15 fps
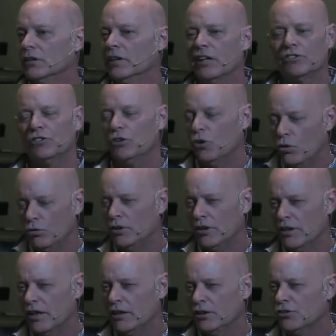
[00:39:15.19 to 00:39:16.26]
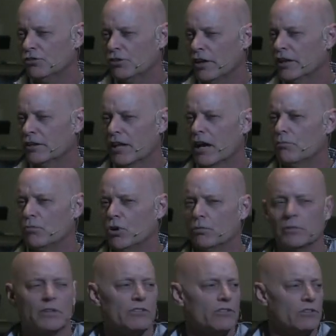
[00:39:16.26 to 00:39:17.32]
that's the only thing you say at that
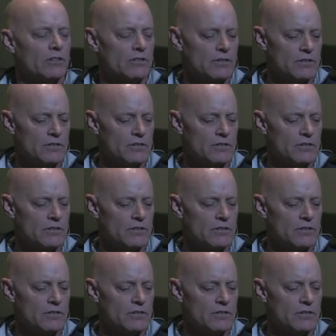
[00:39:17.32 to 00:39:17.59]
moment.